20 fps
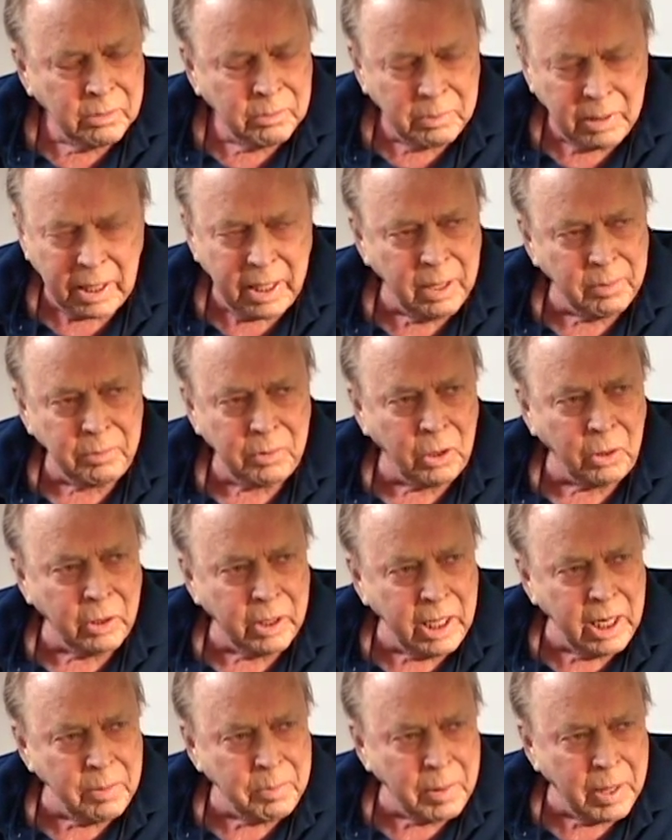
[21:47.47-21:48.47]
Many of them
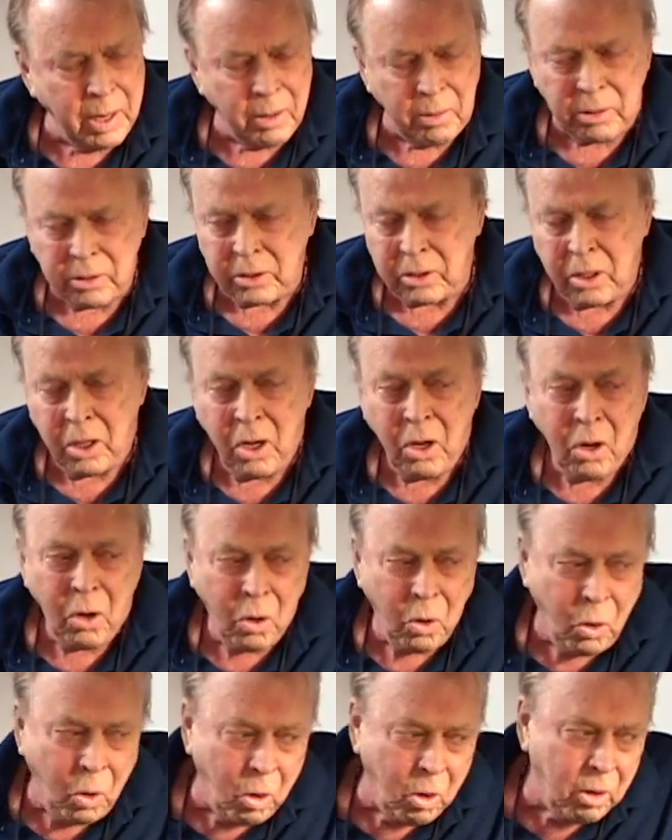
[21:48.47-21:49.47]
don't keep hours.
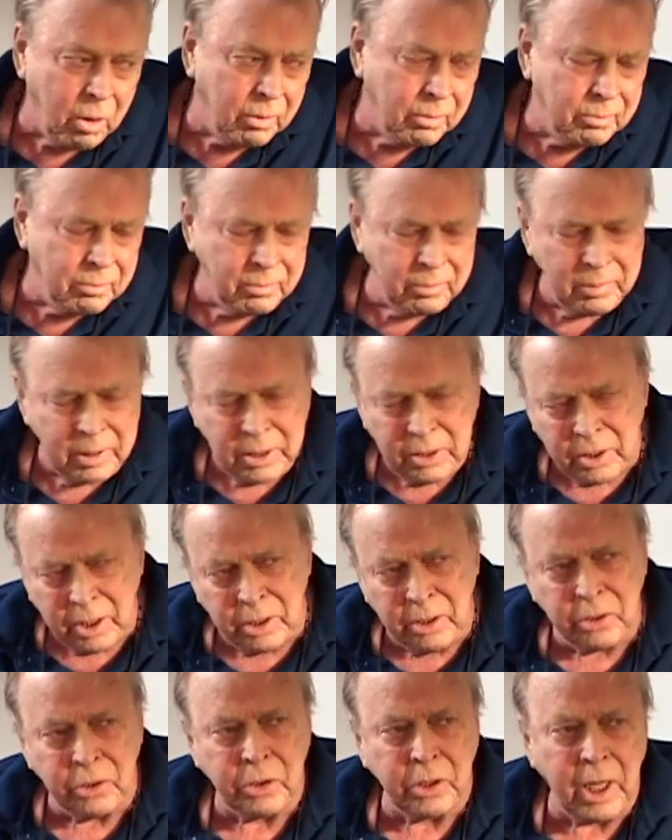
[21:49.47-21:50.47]
Or he's
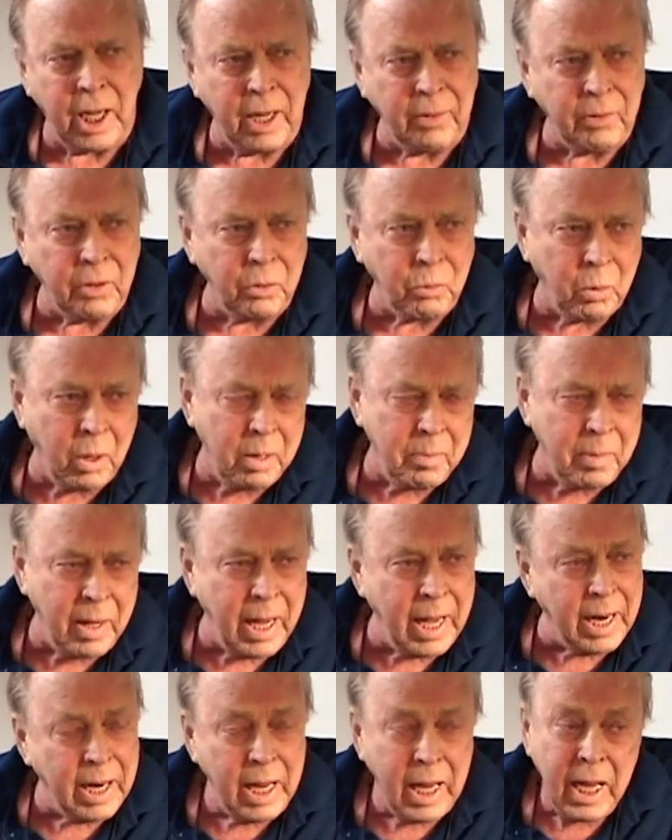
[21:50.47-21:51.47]
understaffed. There's one
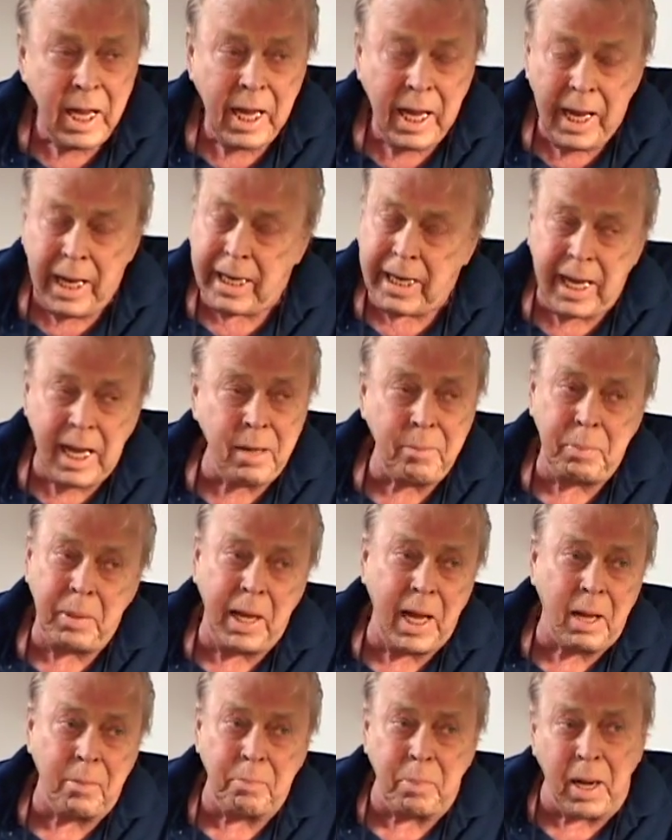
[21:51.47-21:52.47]
man. He can't
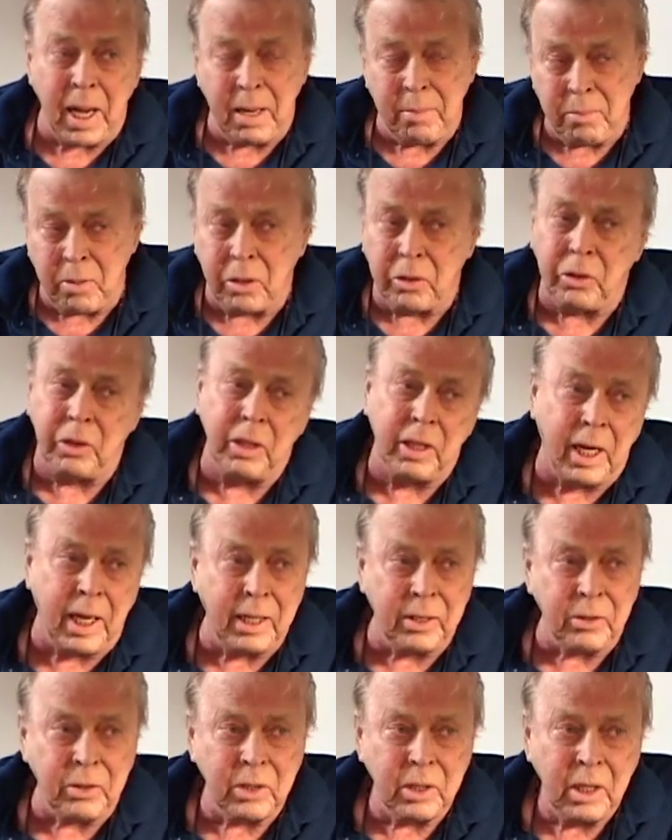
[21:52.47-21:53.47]
be out buying
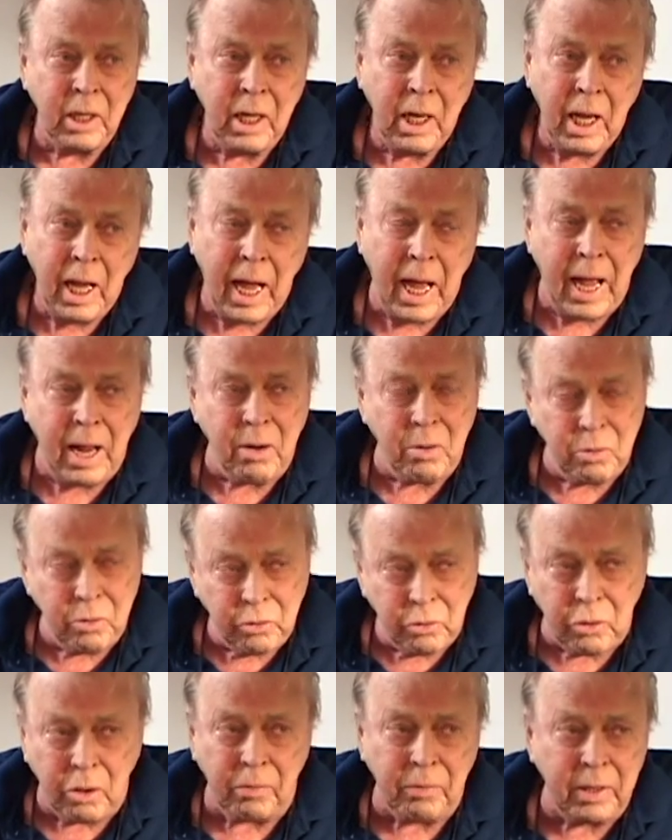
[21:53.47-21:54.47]
merchandise and
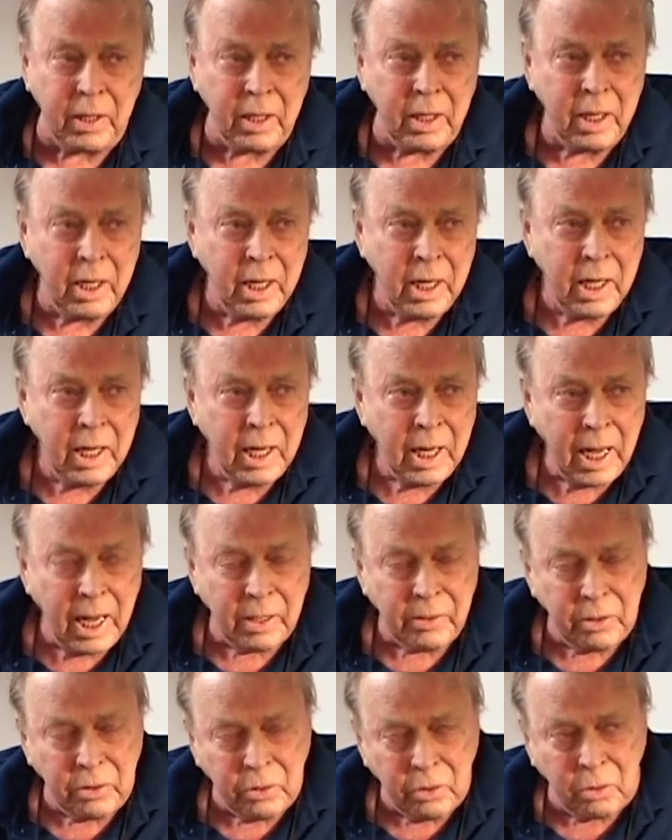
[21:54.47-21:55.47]
serving
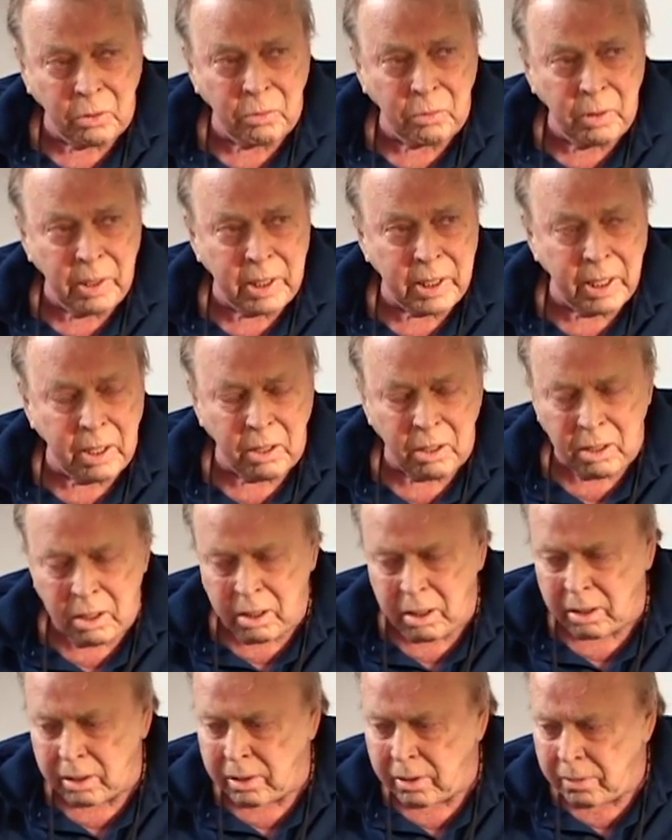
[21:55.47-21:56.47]
as his own retail
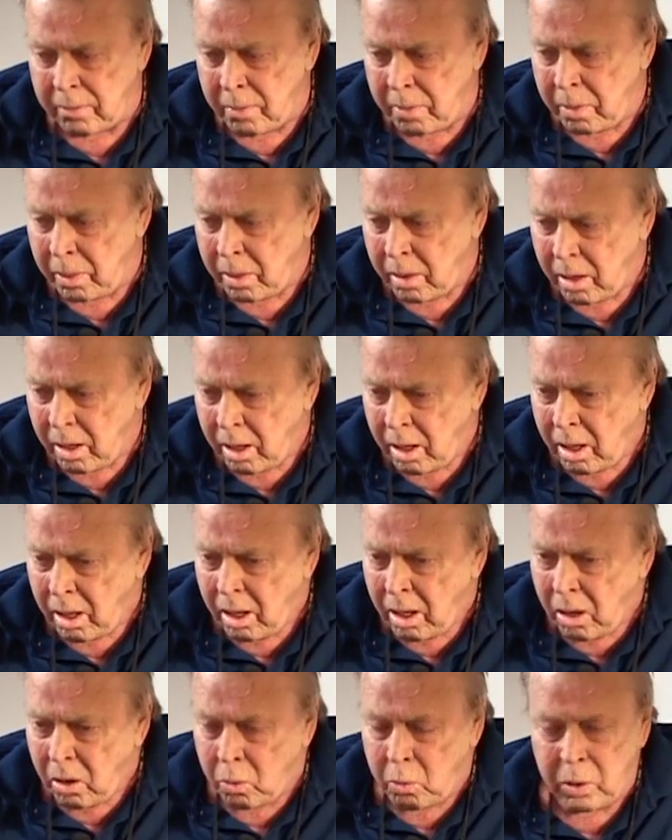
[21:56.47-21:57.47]
clerk.
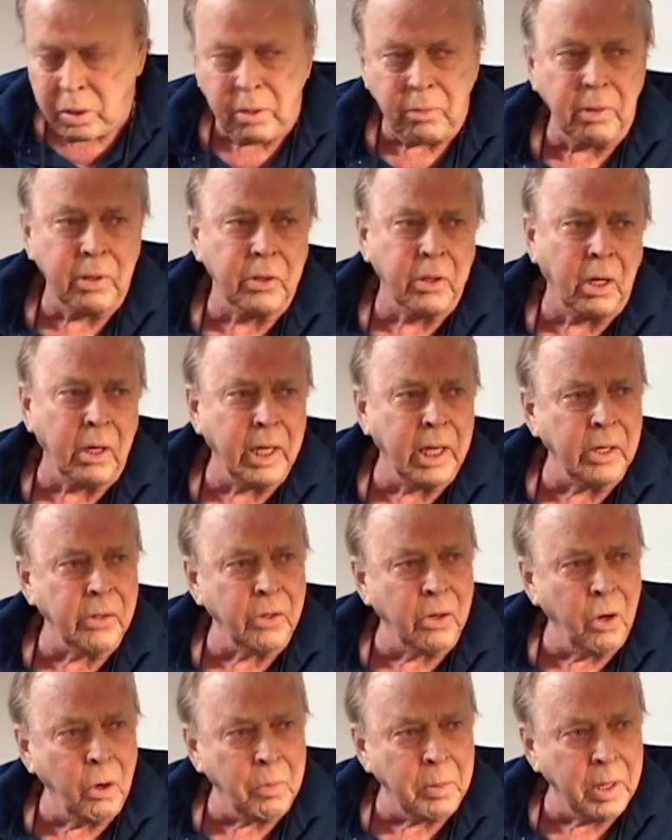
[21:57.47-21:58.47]
With the result, he
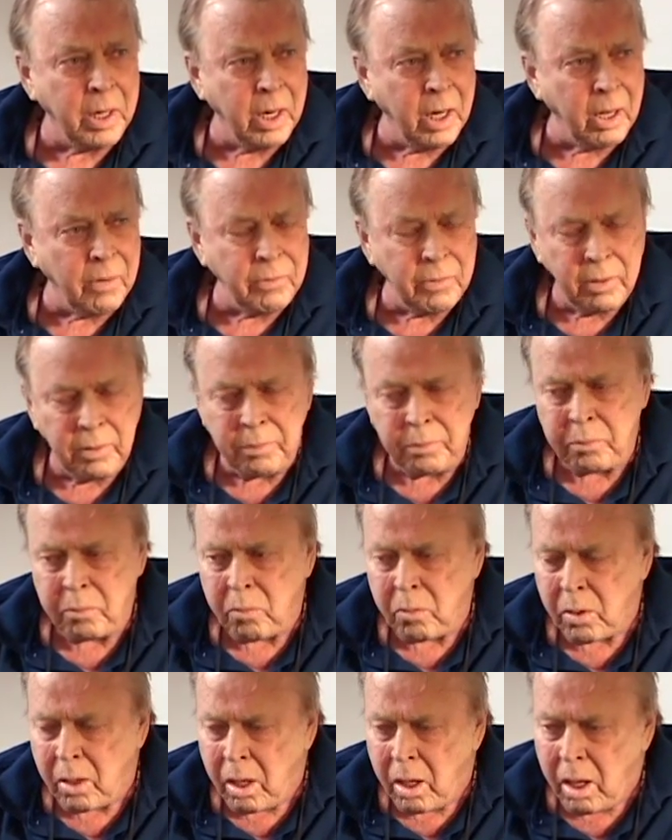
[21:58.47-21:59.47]
isn't open enough.
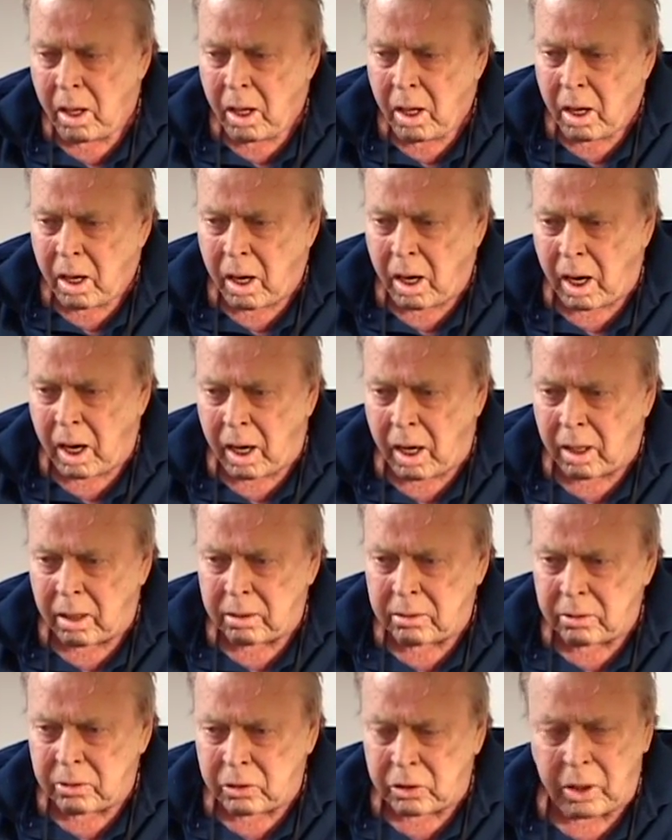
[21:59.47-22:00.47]
Uh,
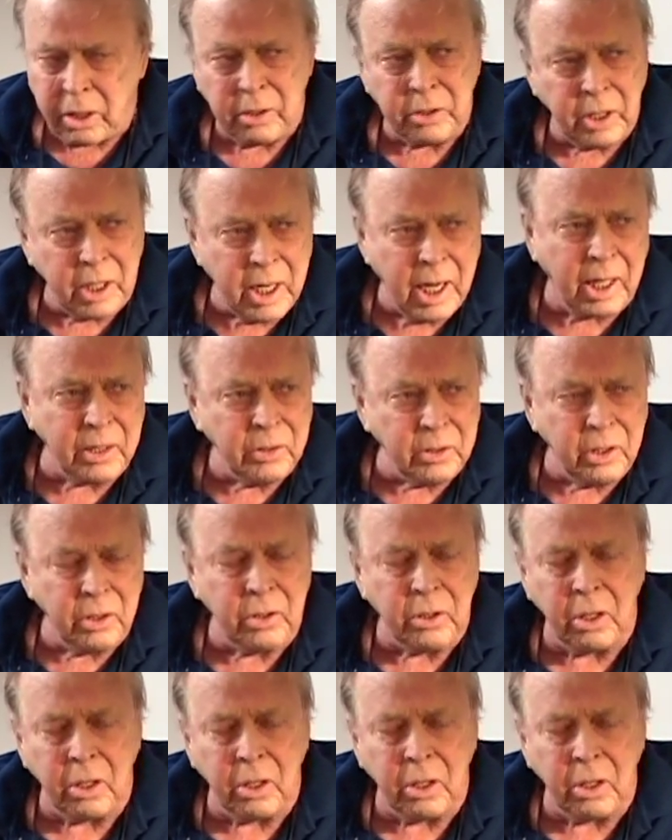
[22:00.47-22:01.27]
so there's a constant